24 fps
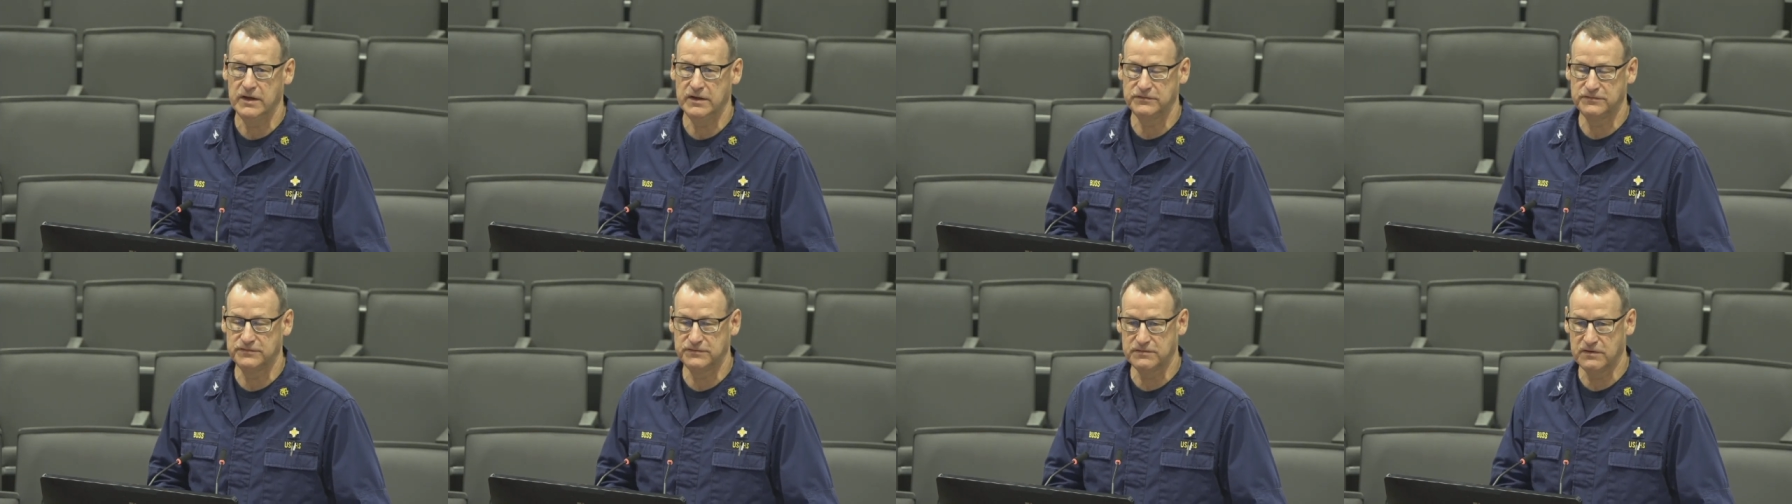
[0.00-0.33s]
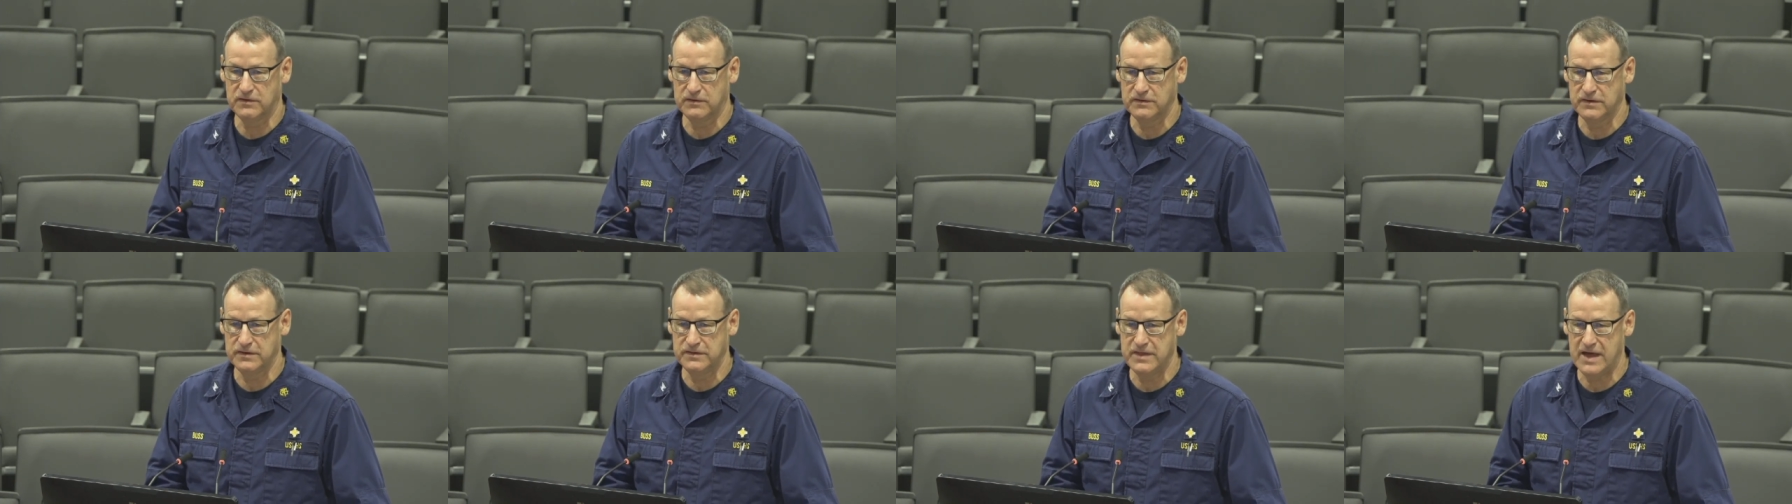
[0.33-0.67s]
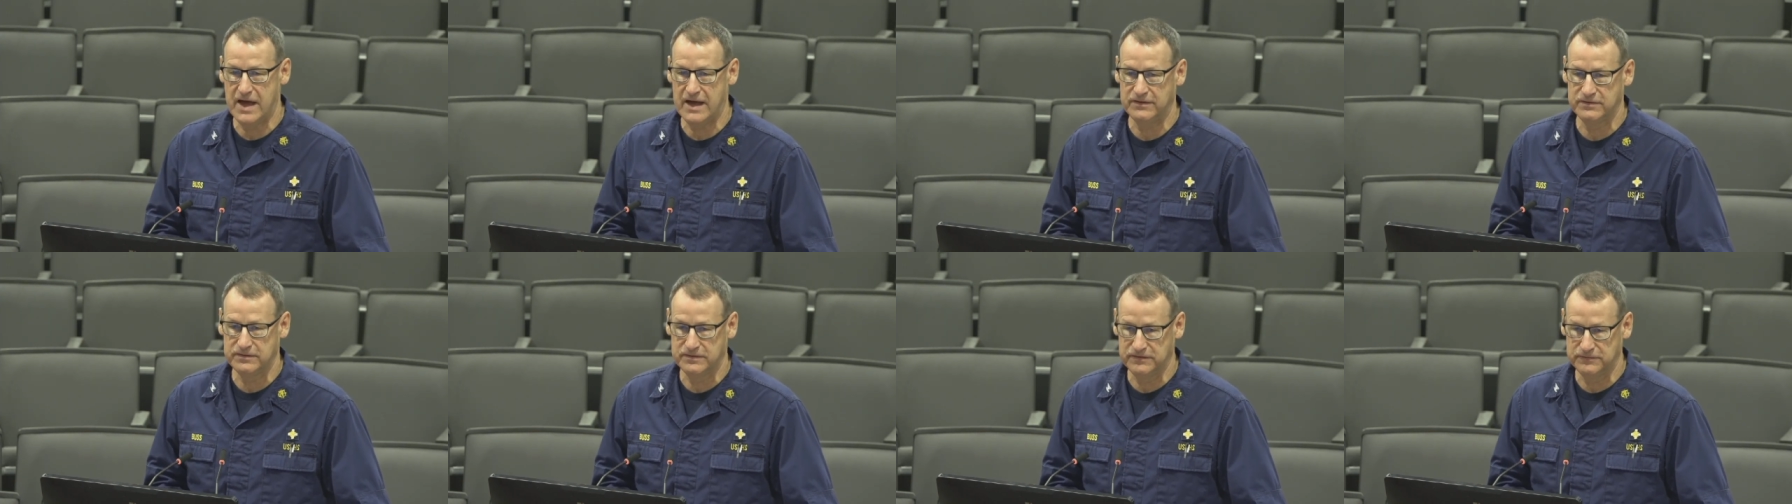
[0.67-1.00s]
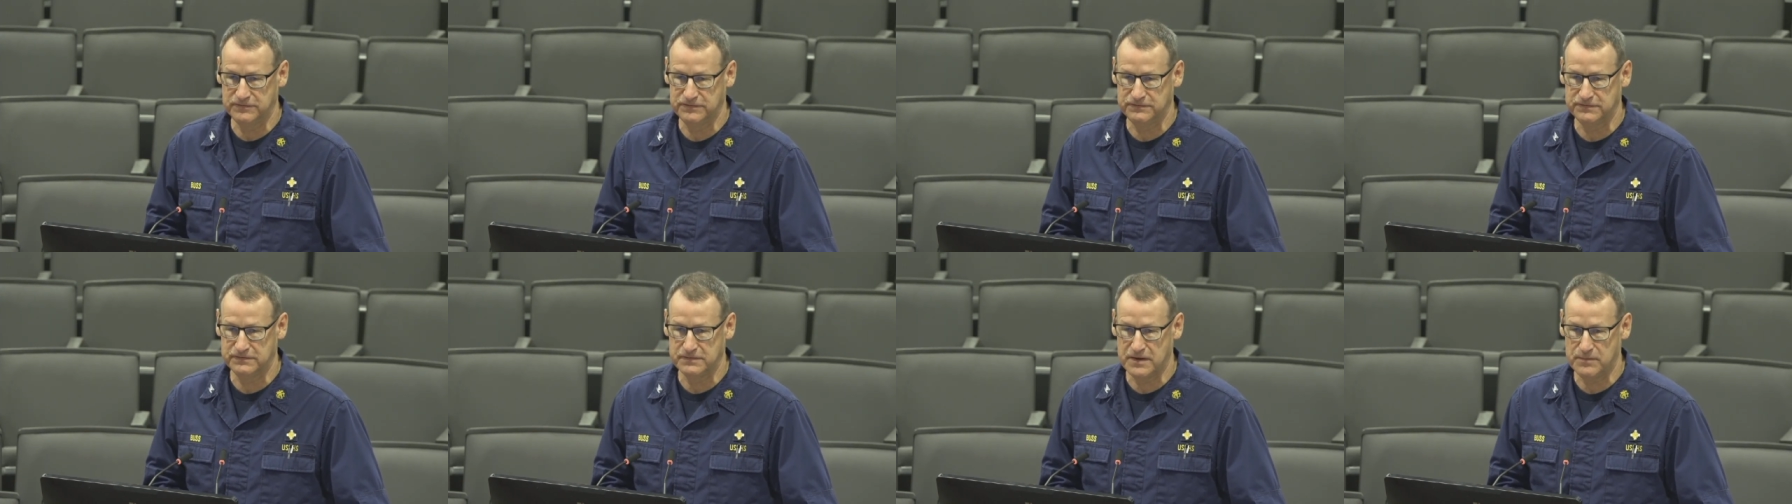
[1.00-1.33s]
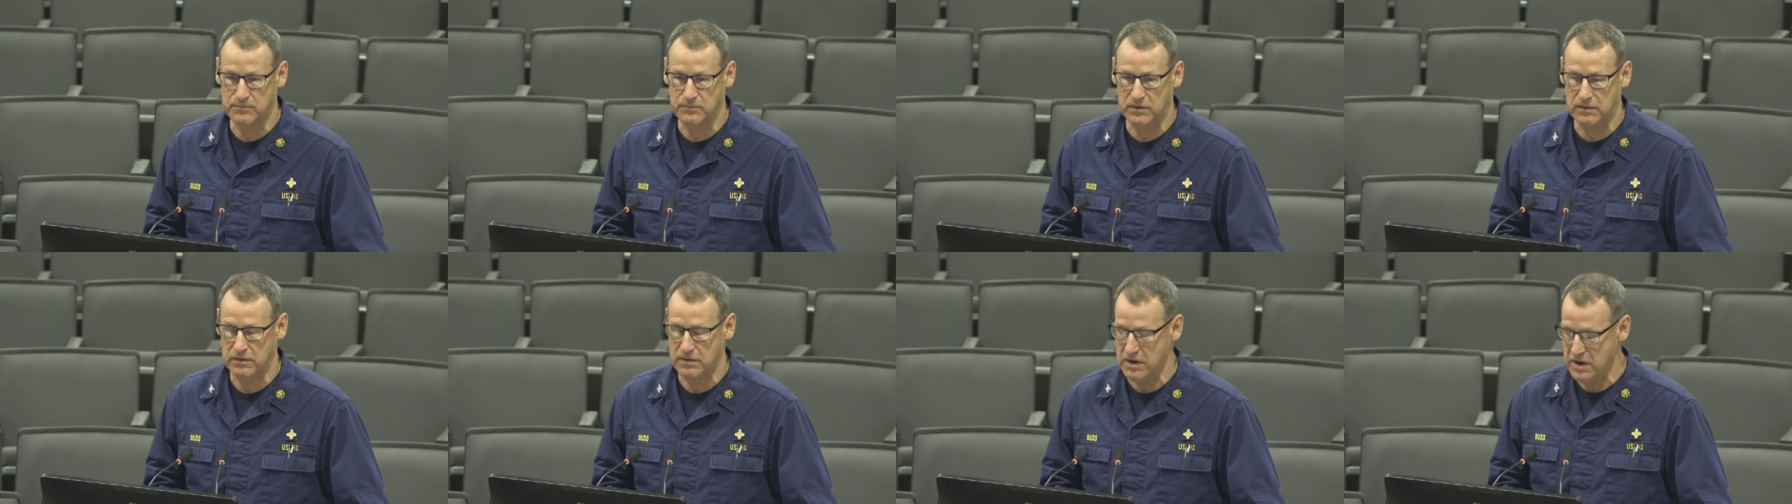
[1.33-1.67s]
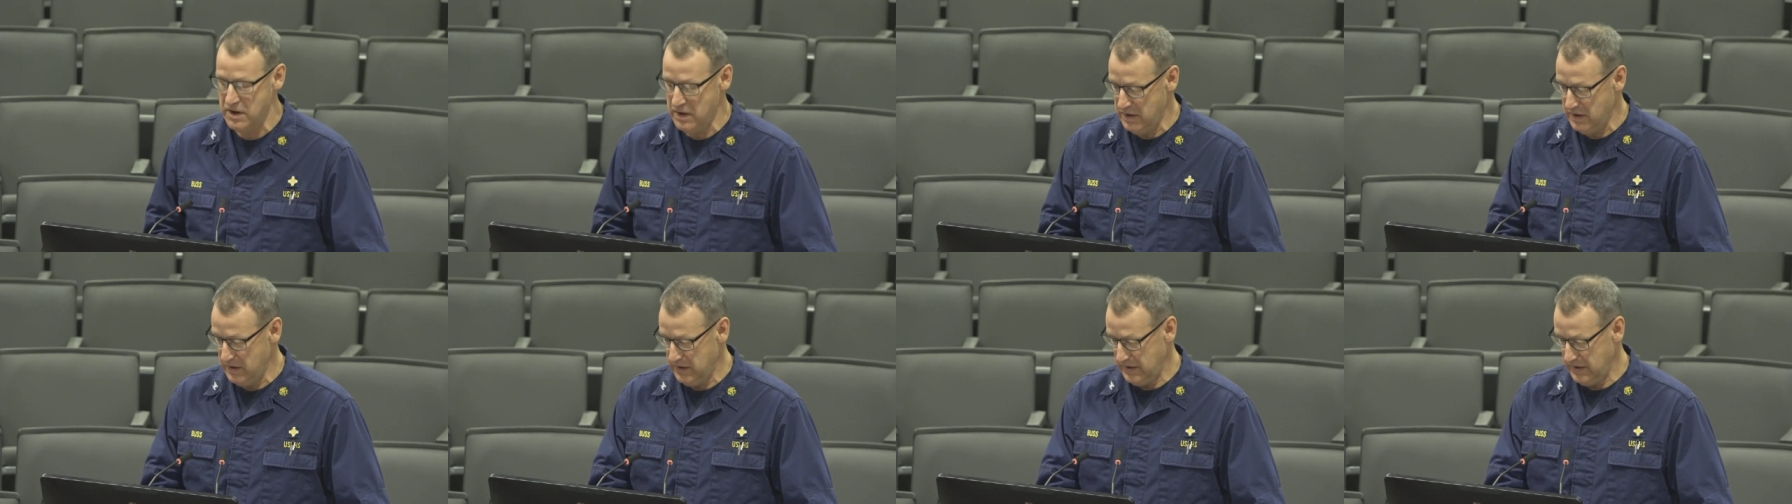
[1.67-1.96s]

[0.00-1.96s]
and started that this summer.